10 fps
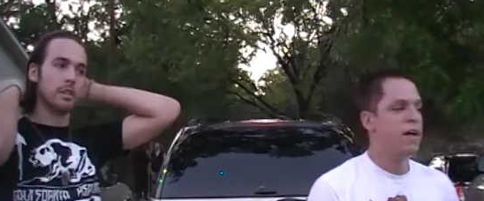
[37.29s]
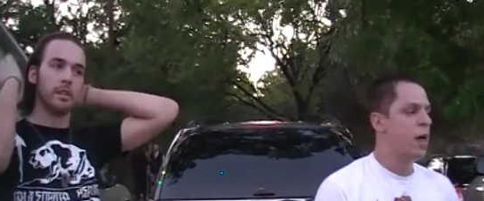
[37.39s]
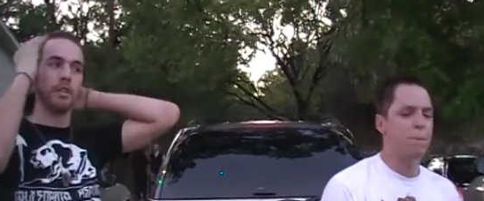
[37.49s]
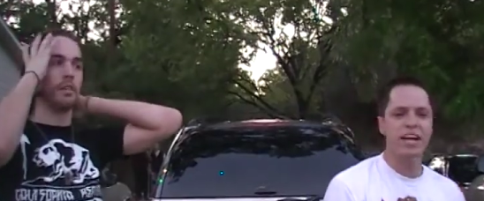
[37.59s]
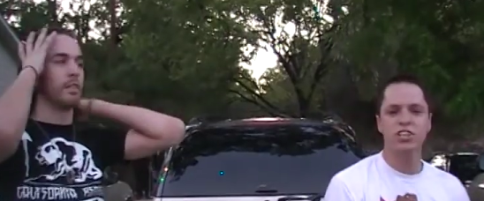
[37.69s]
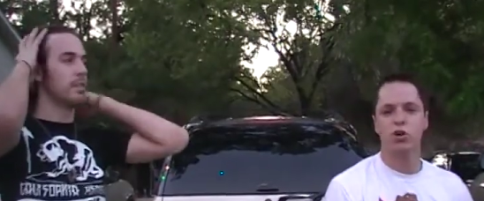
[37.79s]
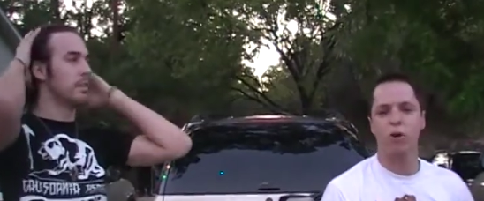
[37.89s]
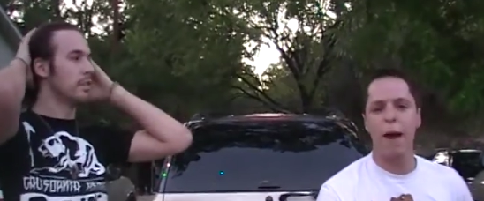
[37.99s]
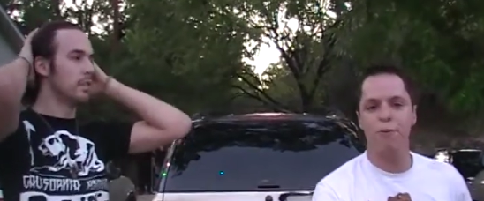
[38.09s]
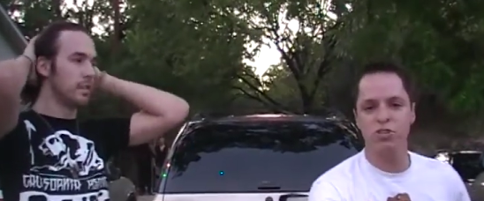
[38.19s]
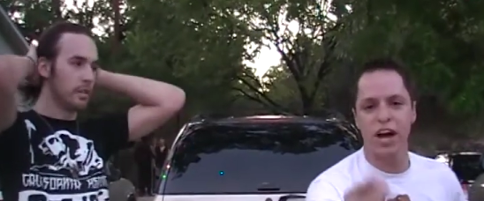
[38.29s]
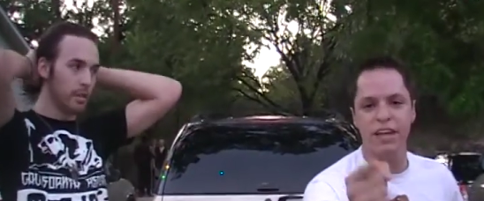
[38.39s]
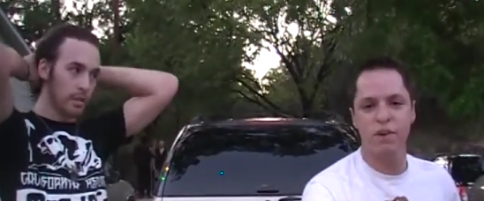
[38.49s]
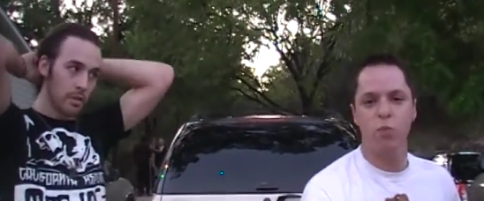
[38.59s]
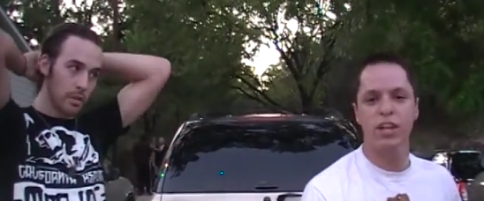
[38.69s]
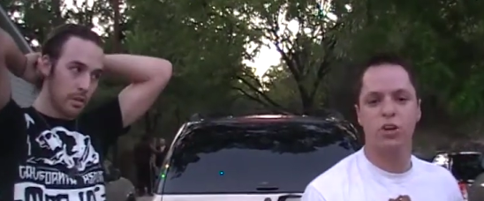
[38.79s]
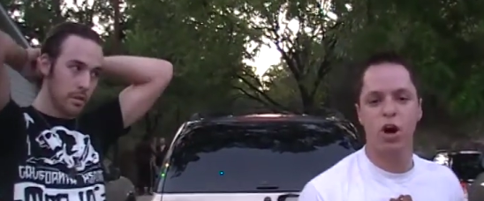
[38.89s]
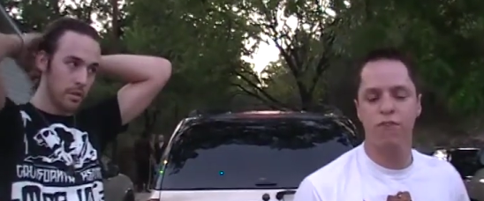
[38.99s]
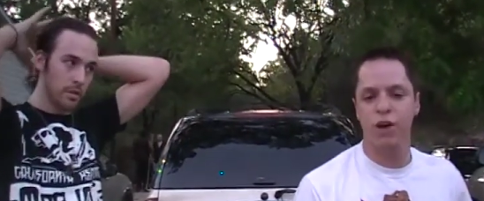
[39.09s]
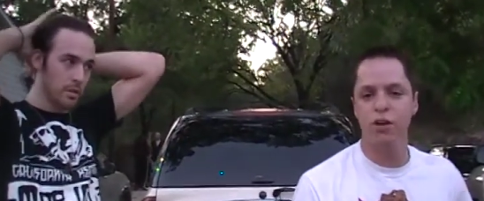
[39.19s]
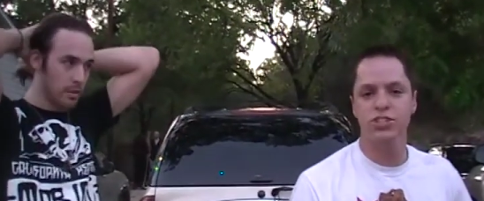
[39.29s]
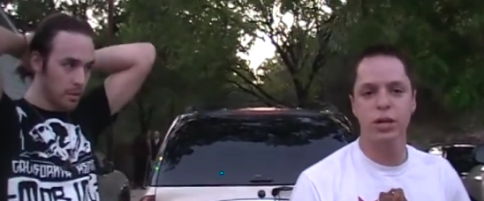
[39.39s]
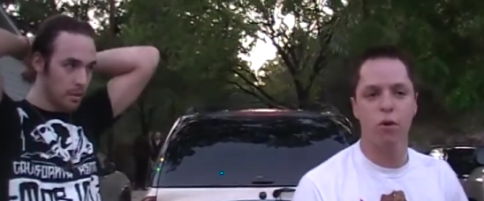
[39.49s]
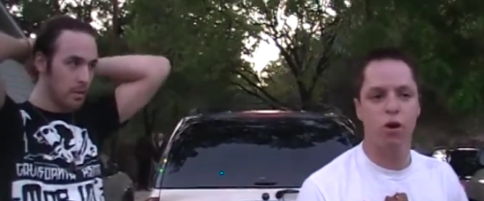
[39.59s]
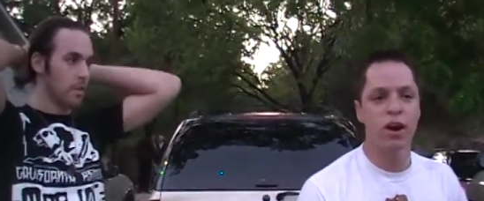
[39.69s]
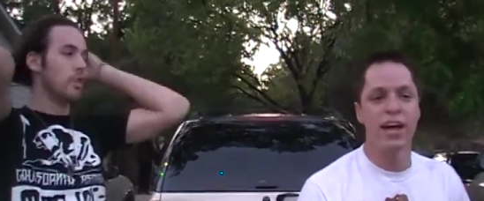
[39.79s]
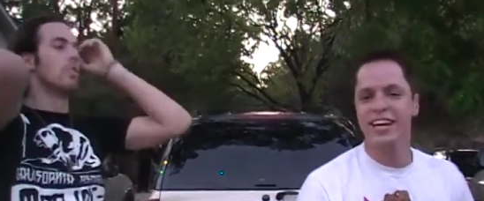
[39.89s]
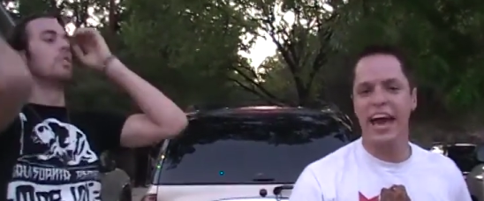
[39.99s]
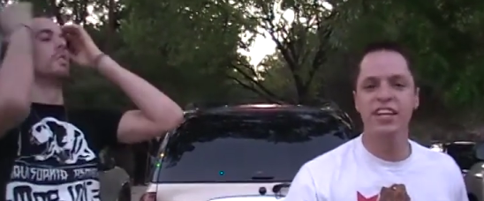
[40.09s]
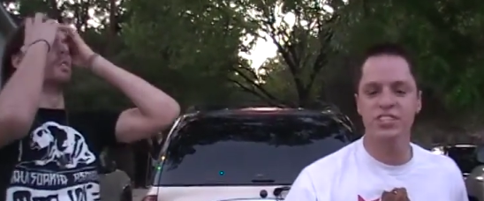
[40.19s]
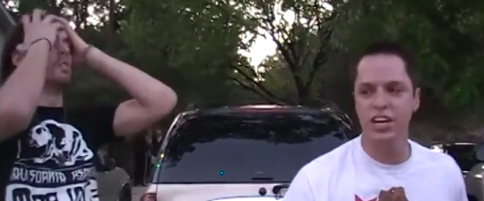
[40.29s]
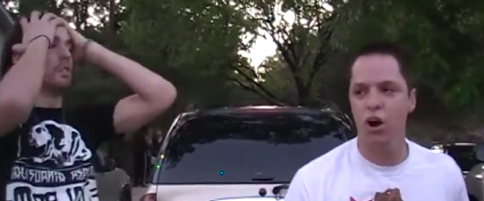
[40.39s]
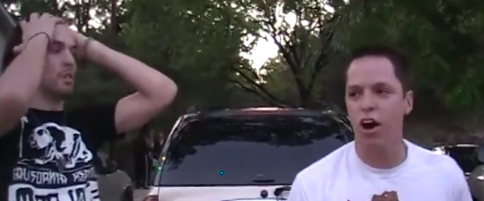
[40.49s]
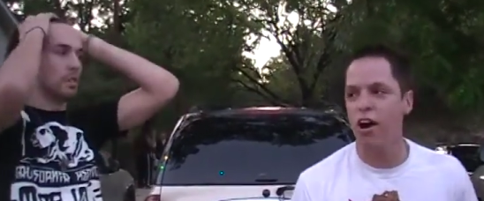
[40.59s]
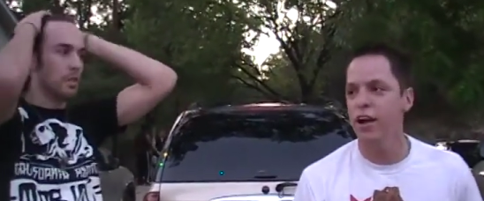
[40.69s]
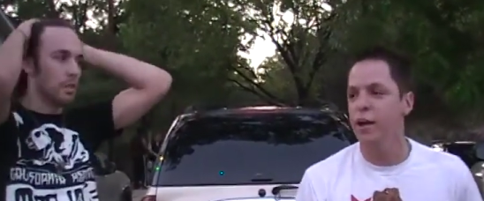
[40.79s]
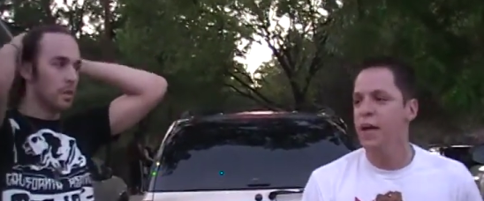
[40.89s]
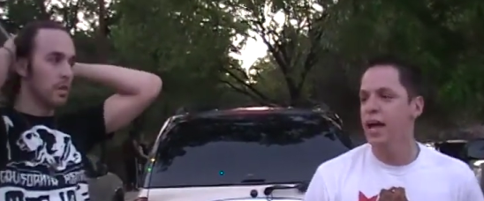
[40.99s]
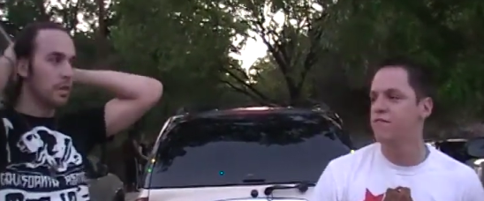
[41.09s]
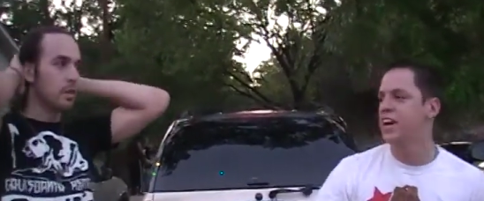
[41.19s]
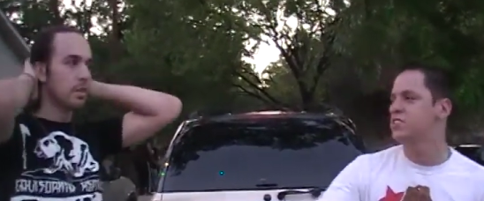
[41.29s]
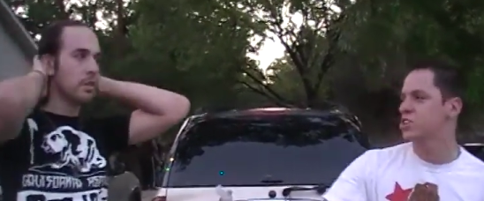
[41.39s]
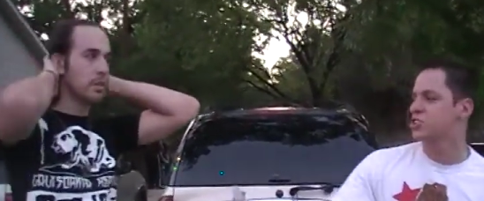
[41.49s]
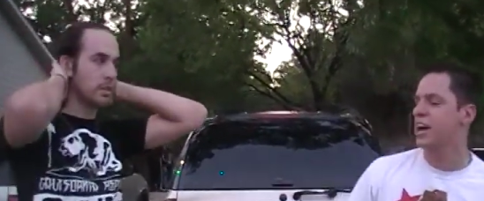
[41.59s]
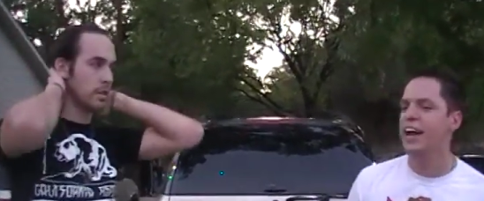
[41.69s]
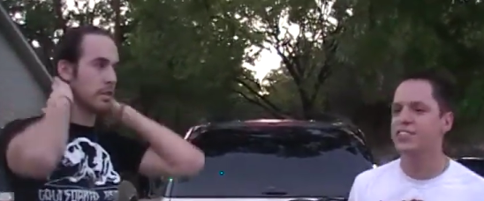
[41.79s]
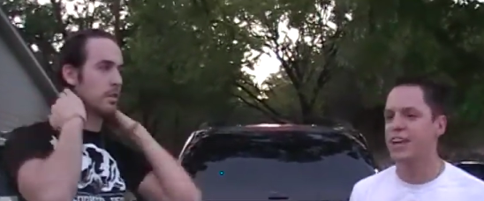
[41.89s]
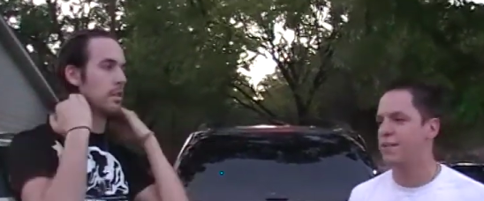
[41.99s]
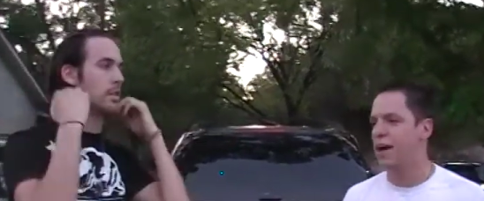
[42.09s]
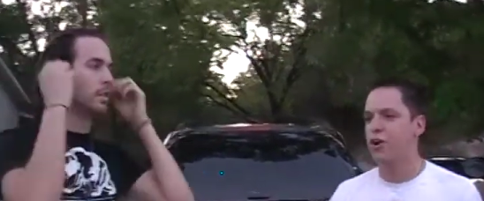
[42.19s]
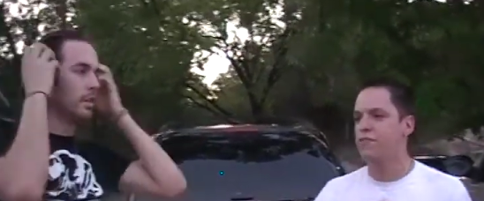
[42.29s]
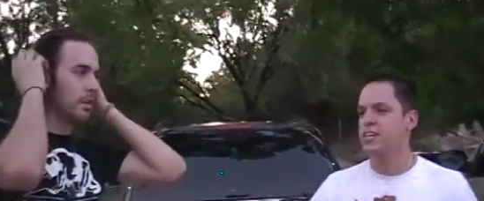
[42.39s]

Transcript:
Speaker 1: That piece of crap who's not even with Gulf Coast anymore, Casey Hart and Vincent Chase. I, I don't know if he's